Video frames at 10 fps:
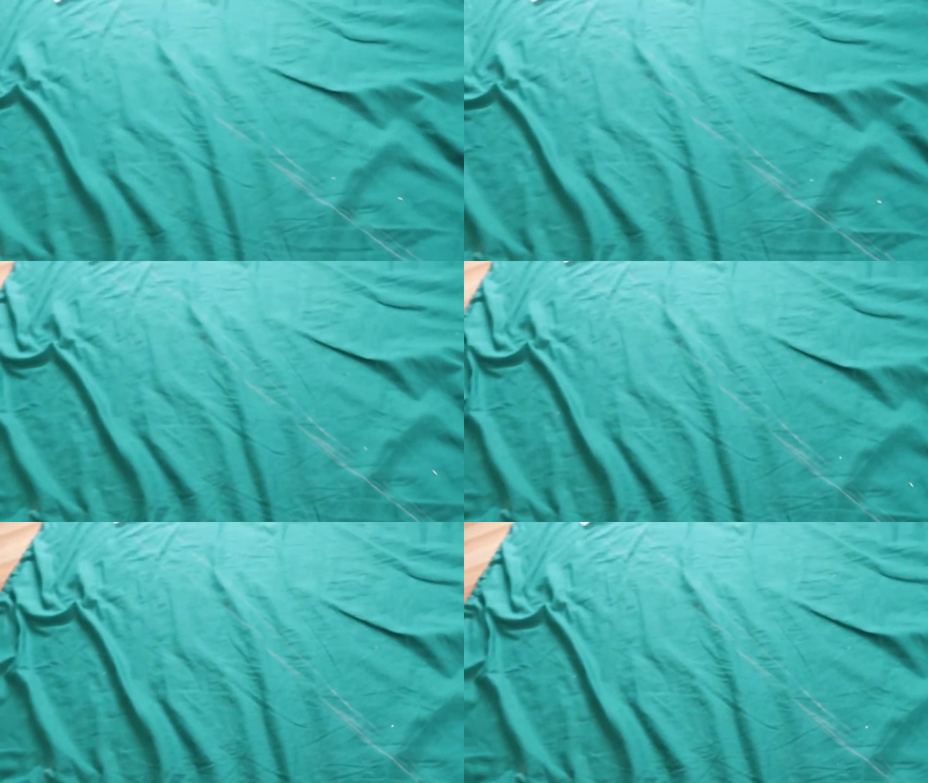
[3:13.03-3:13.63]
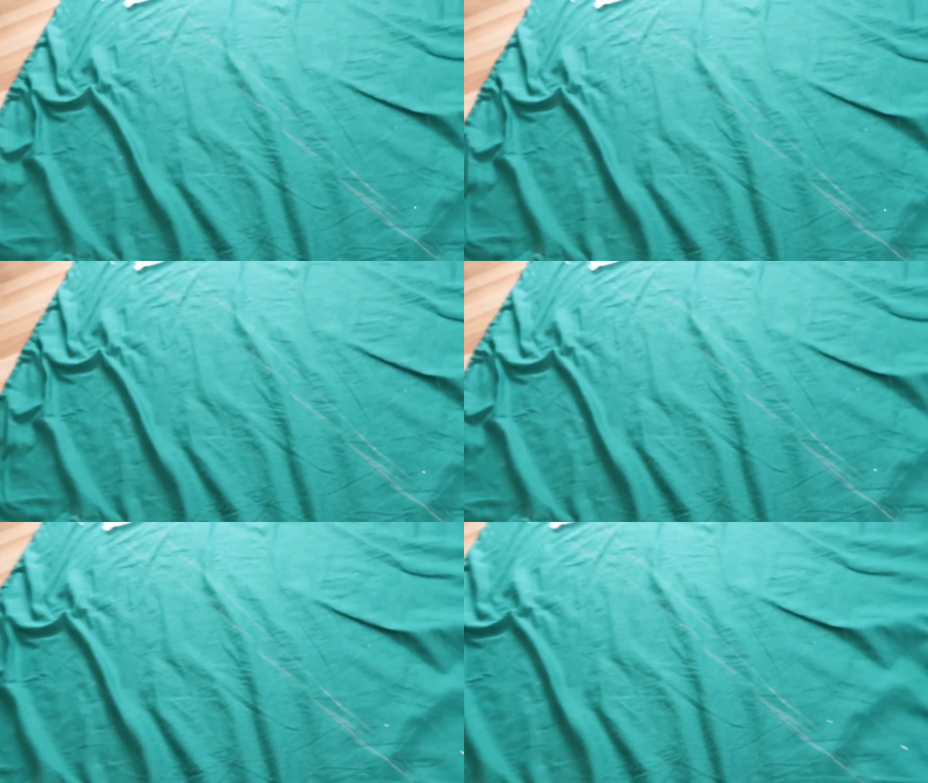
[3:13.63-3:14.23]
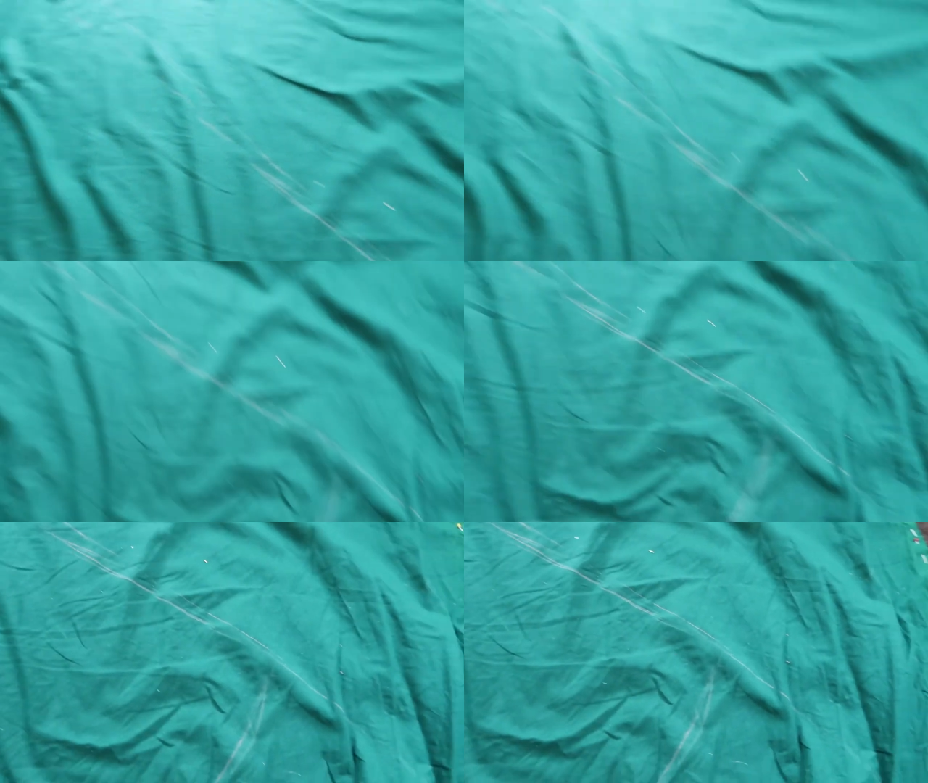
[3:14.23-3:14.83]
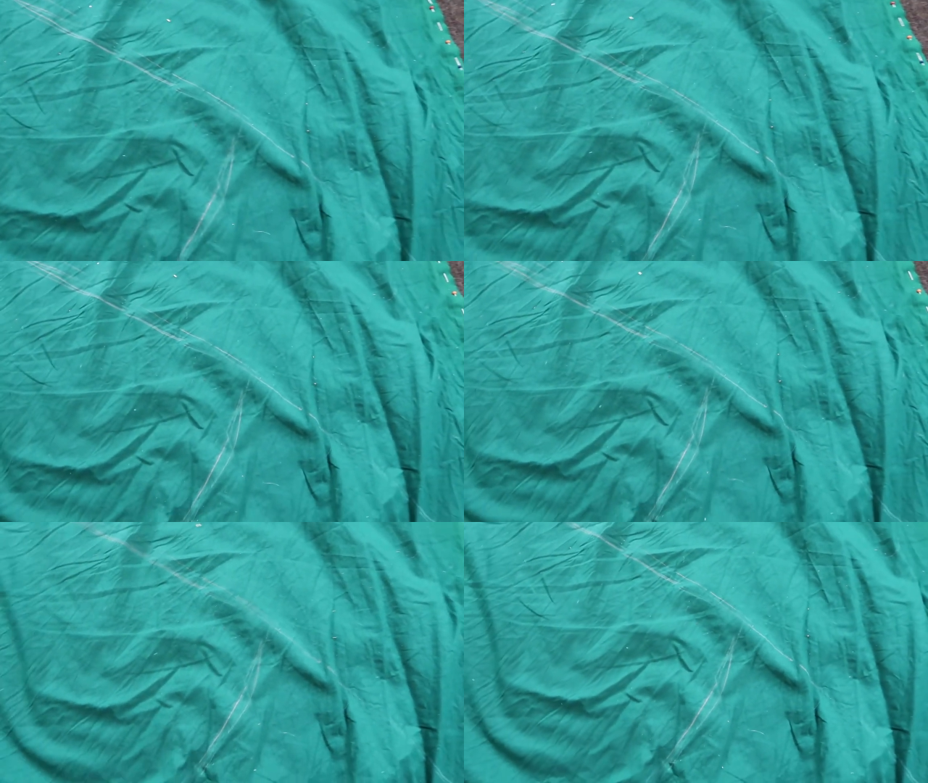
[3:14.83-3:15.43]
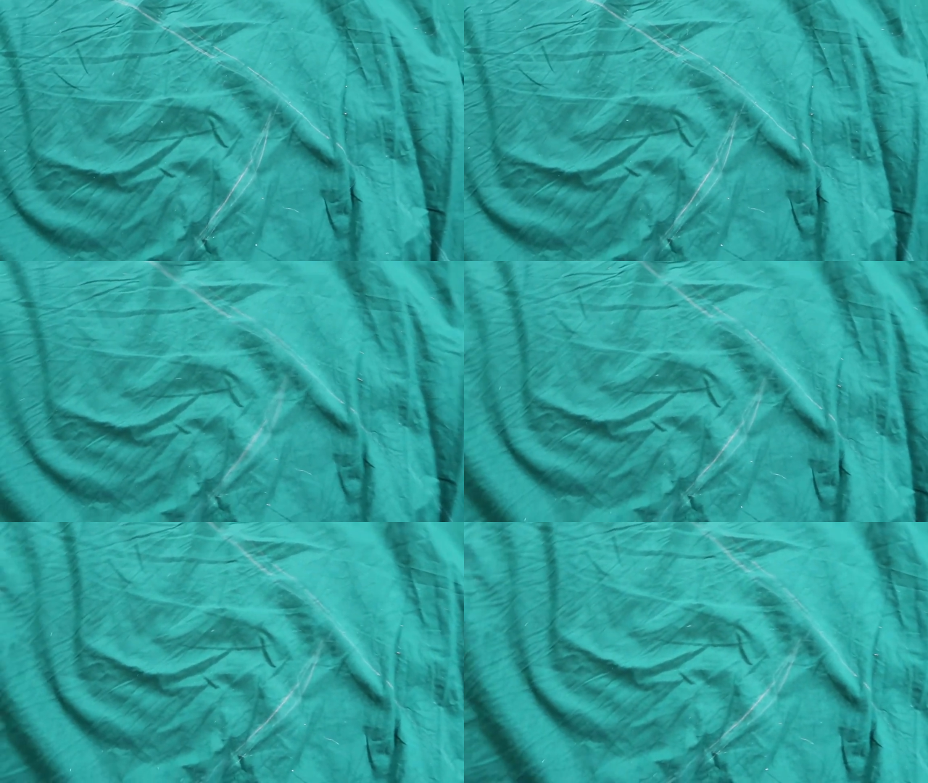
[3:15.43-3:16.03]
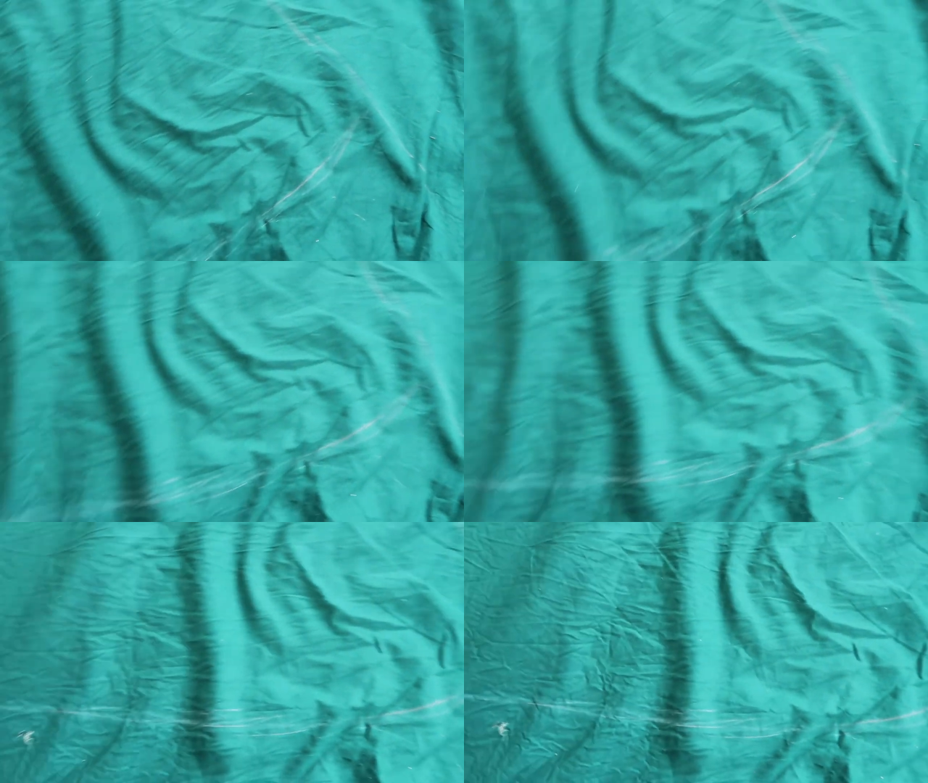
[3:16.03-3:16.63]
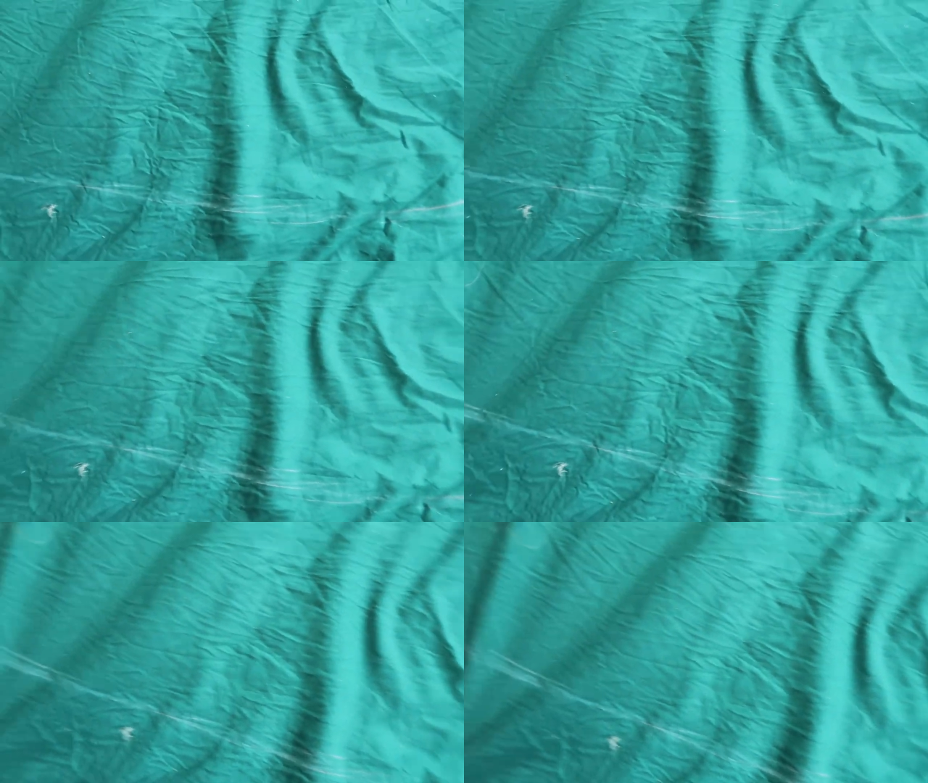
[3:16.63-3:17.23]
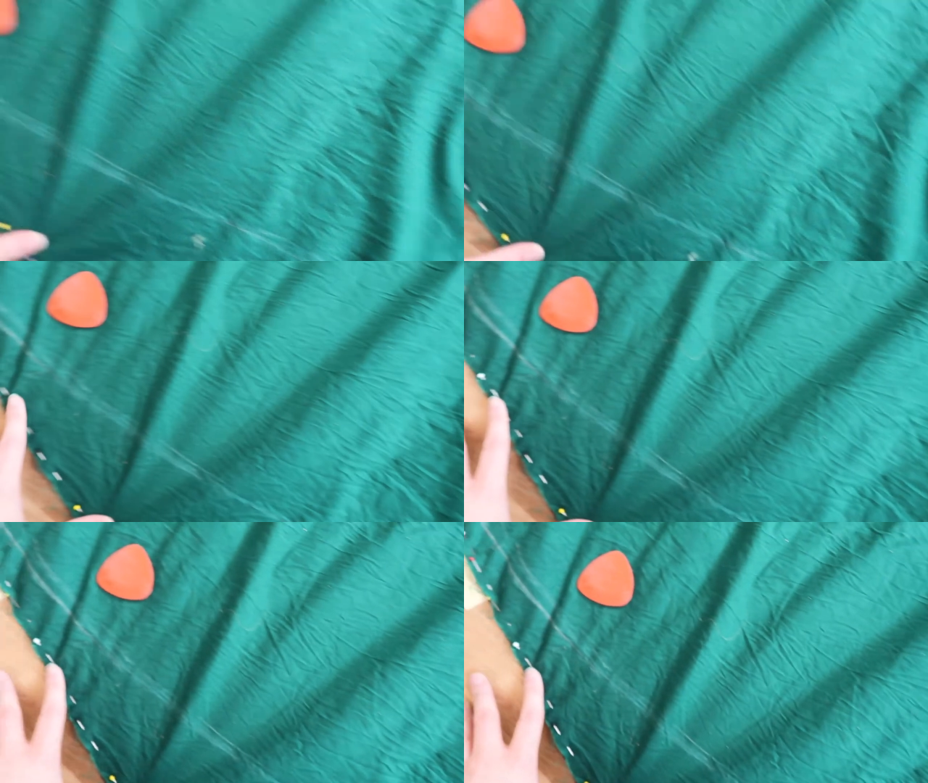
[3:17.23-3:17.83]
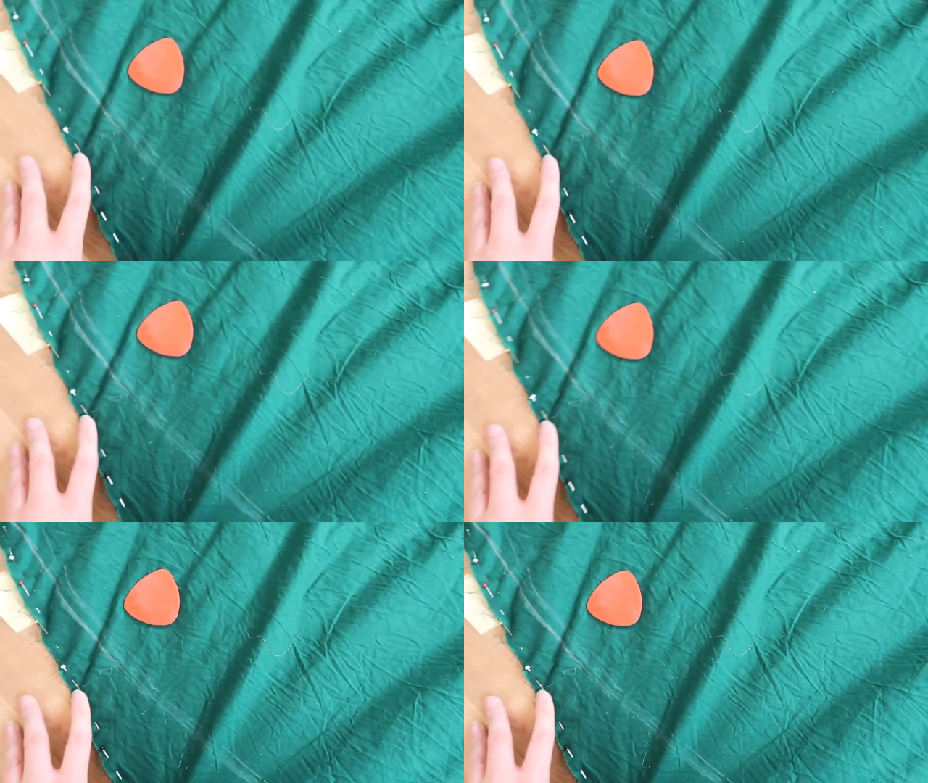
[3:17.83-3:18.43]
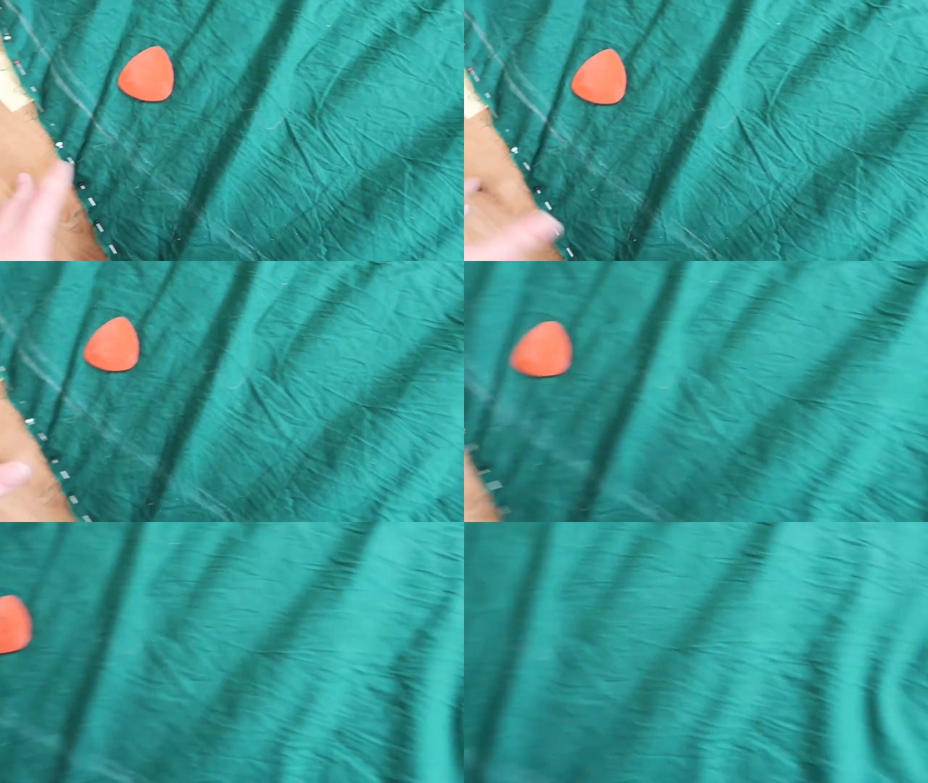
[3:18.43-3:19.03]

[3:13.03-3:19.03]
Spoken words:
(no speaker visible)